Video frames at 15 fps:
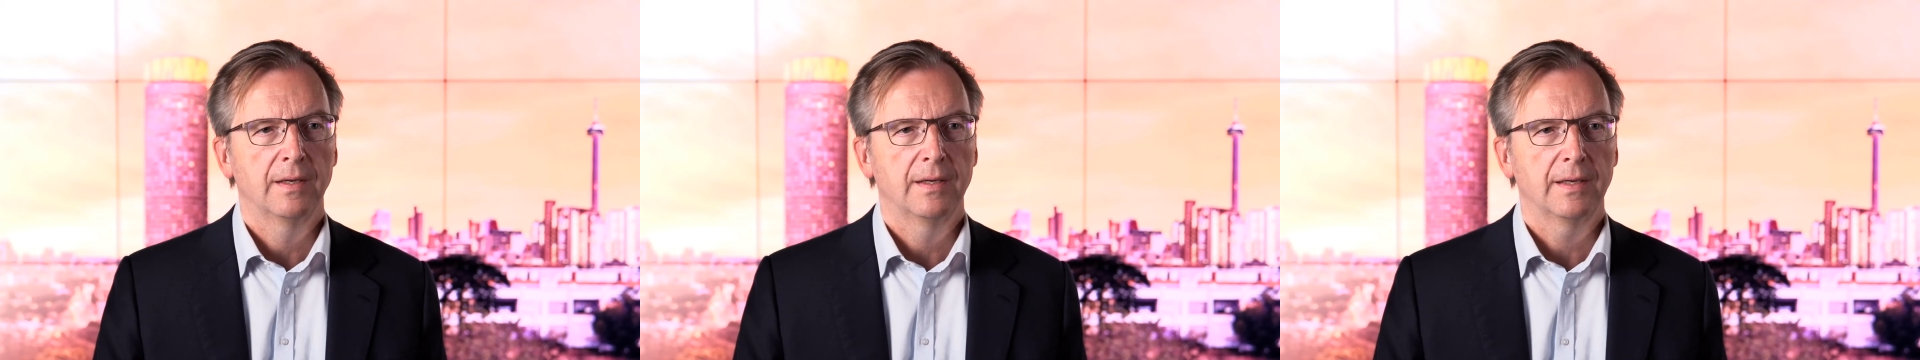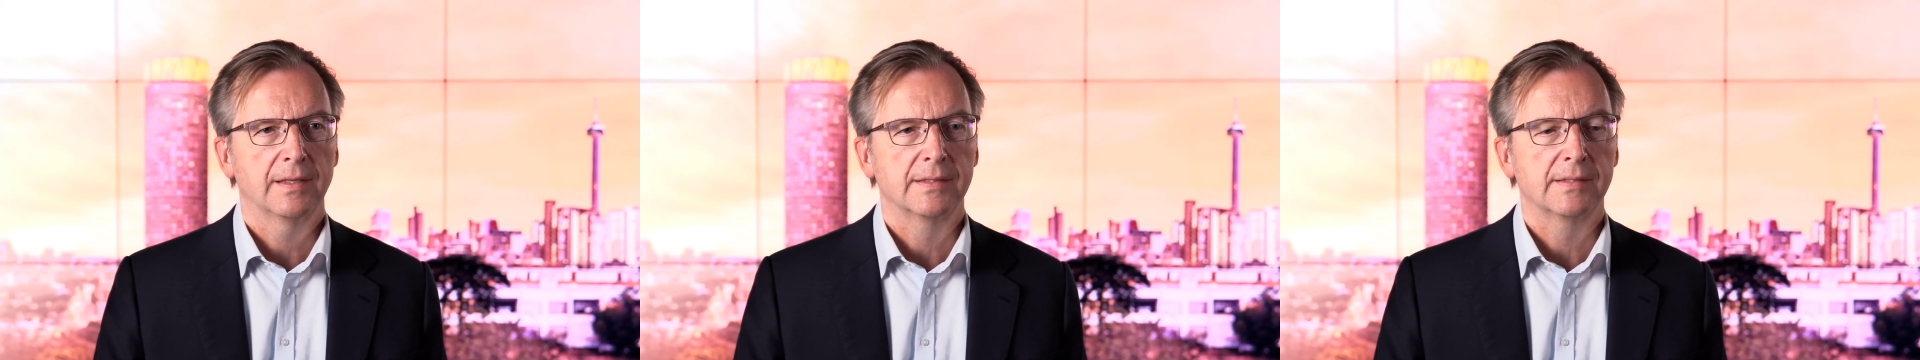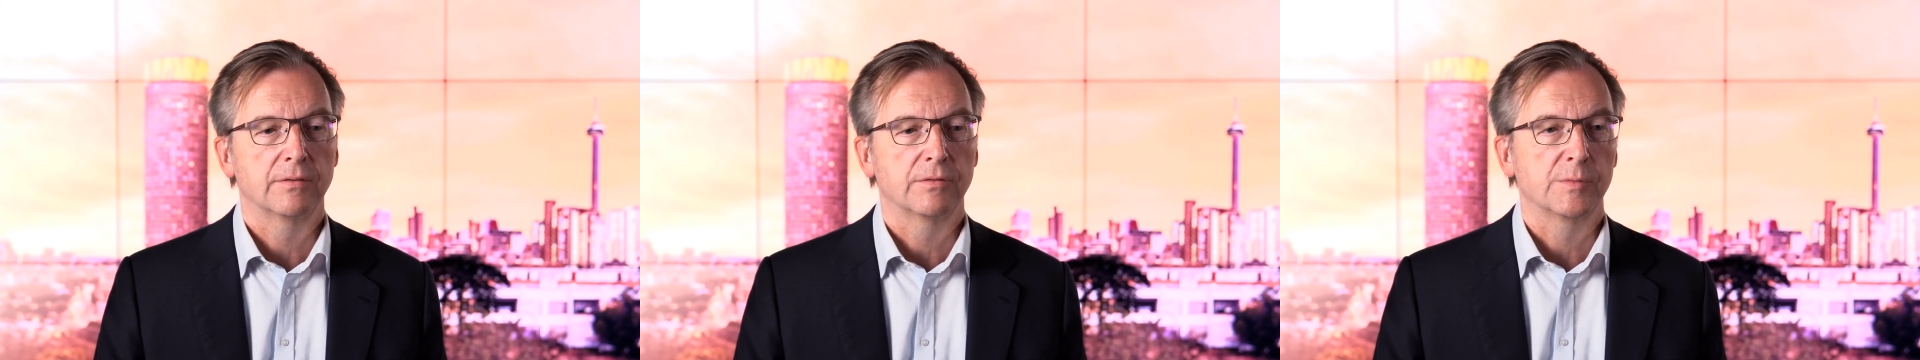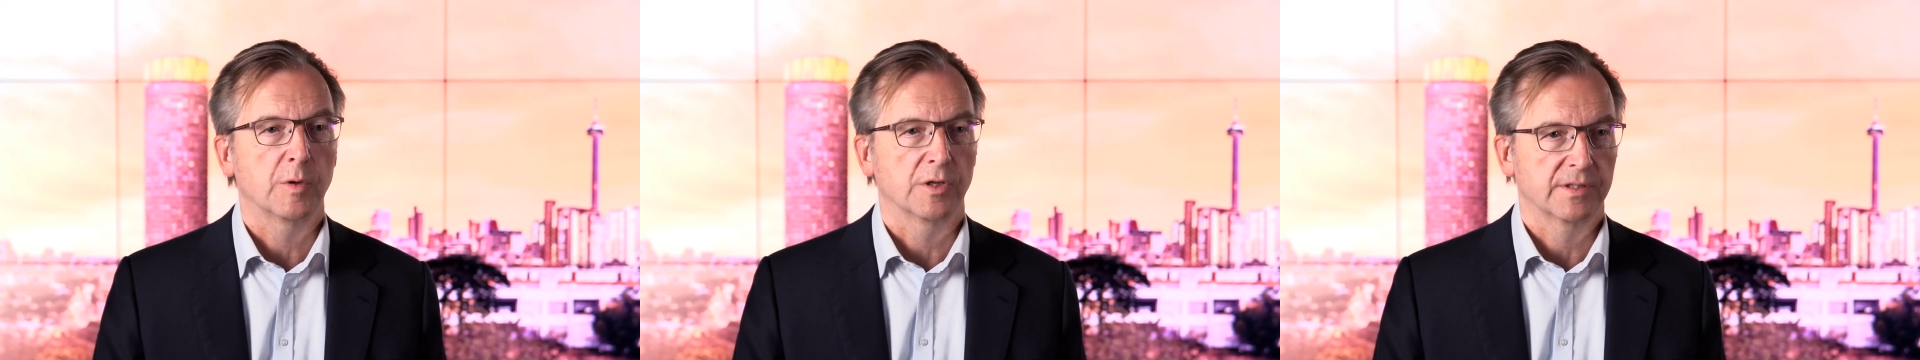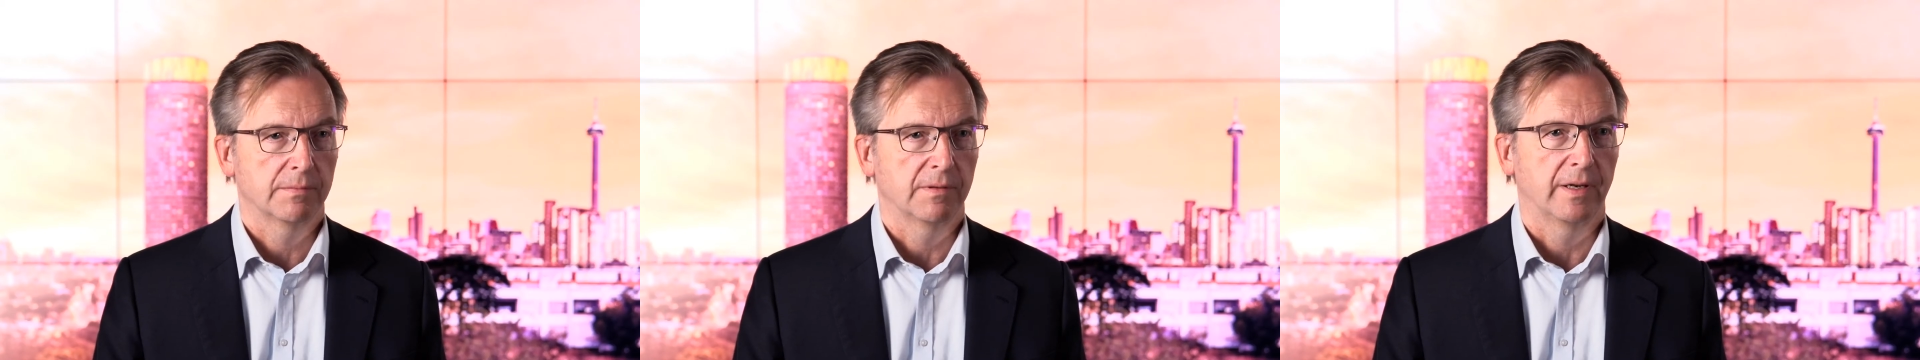As a
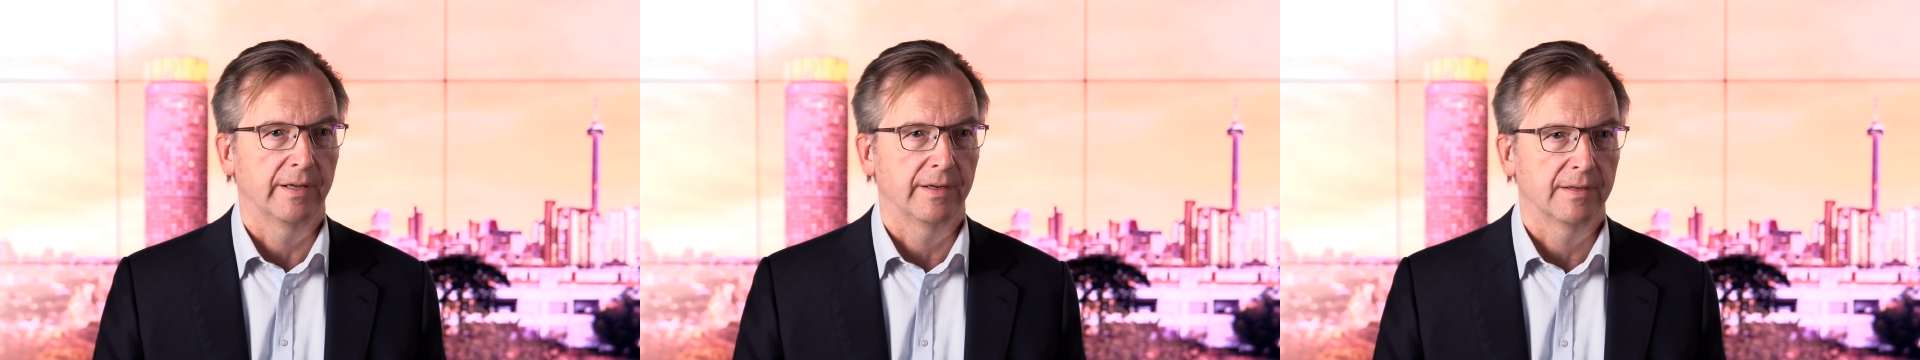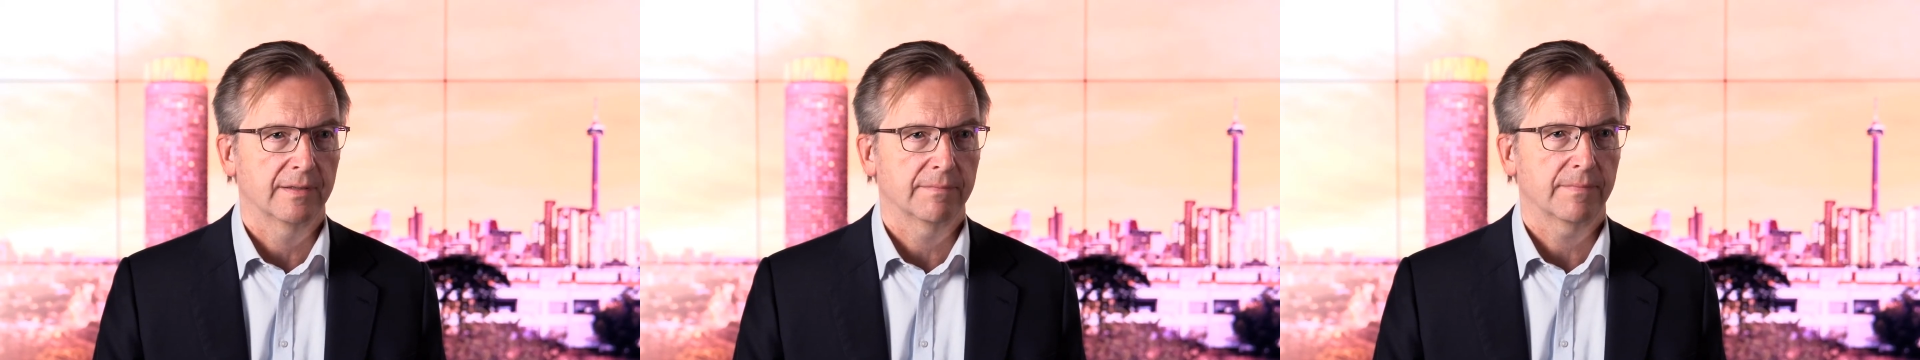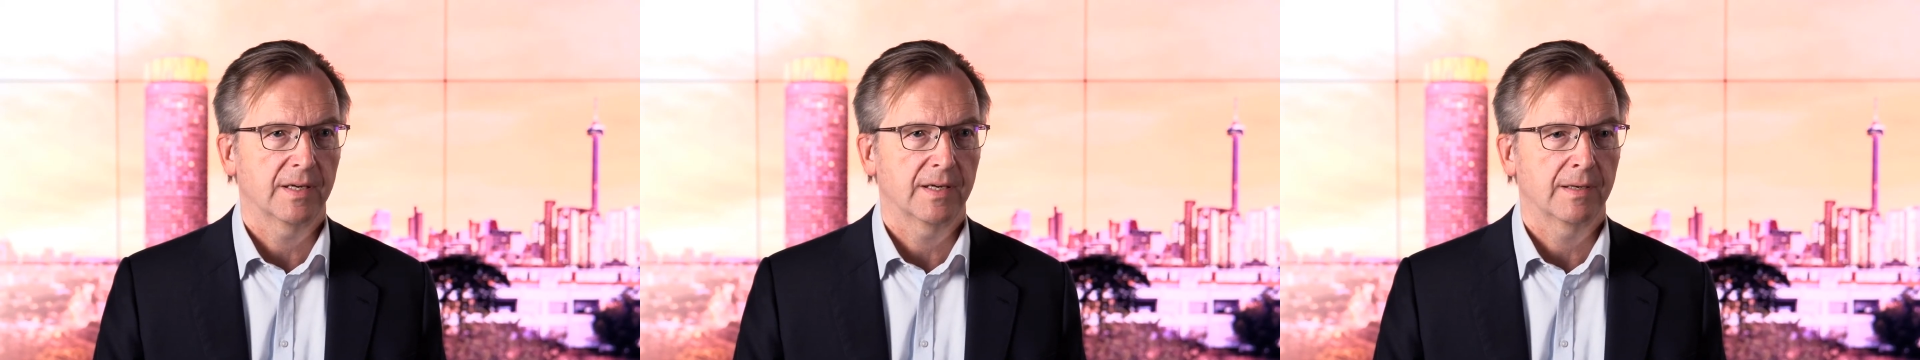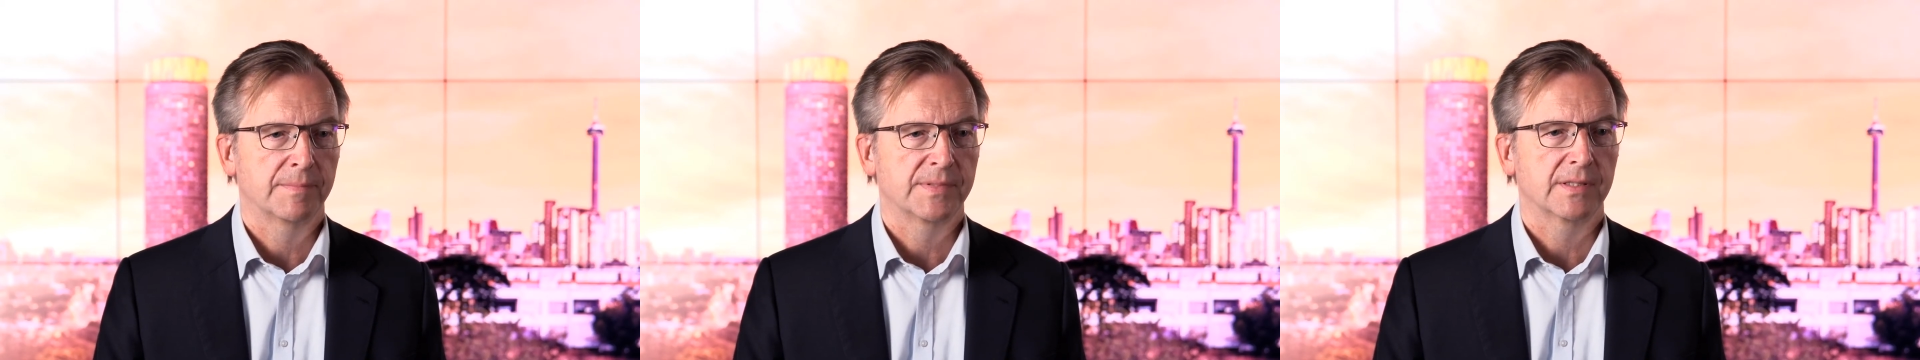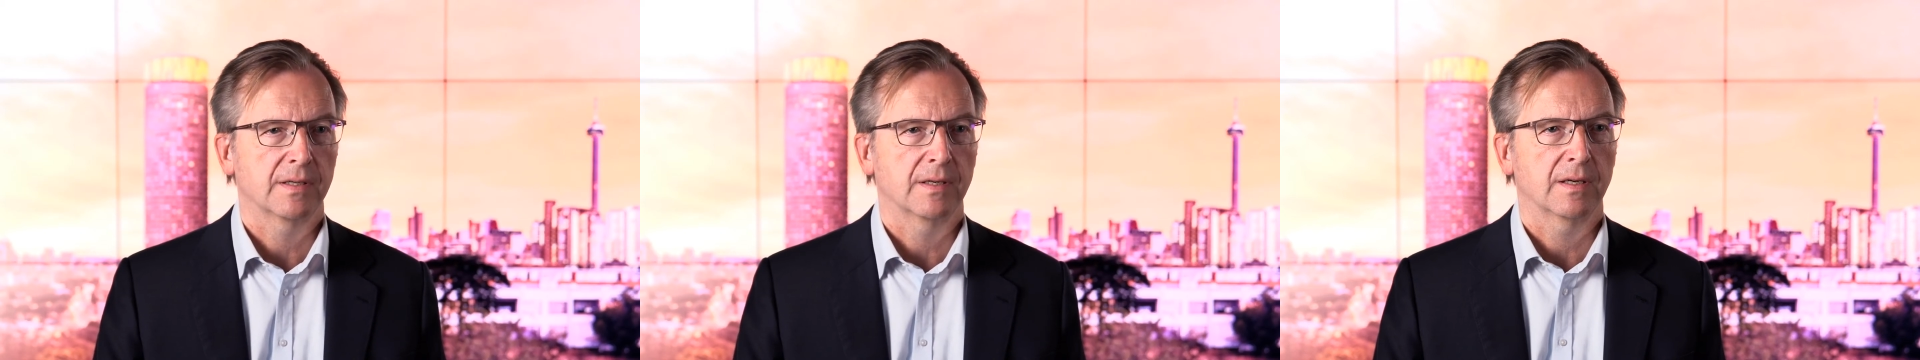responsible lender,
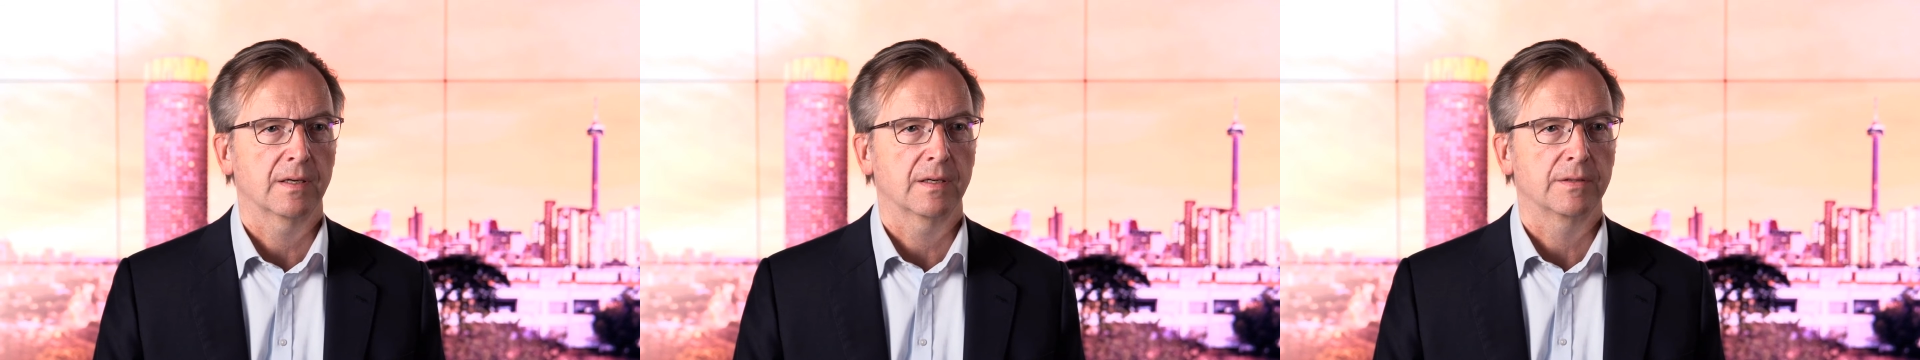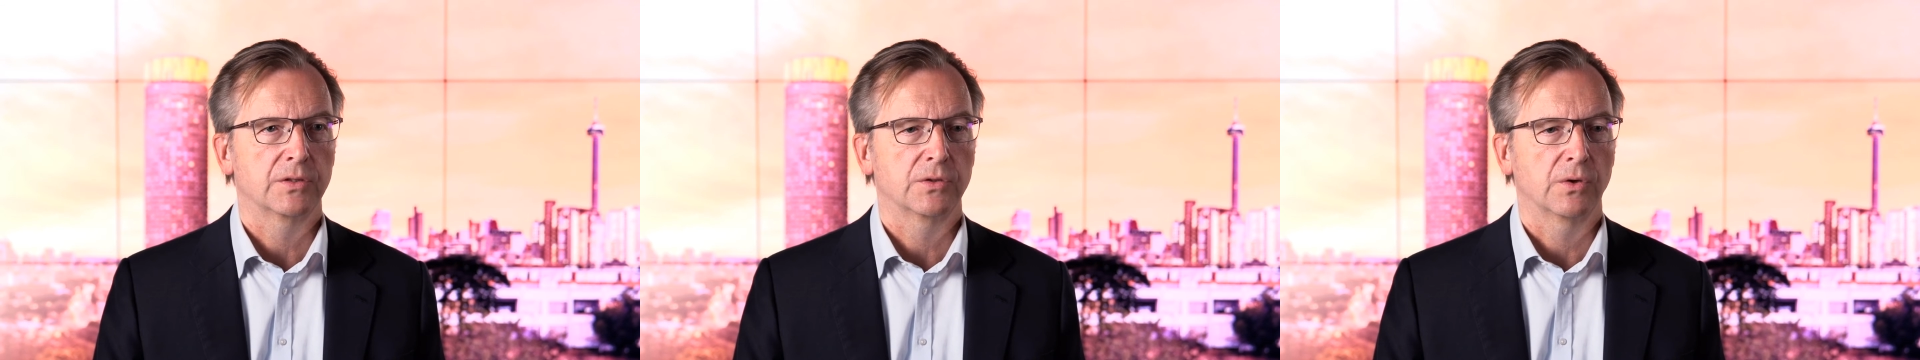Absa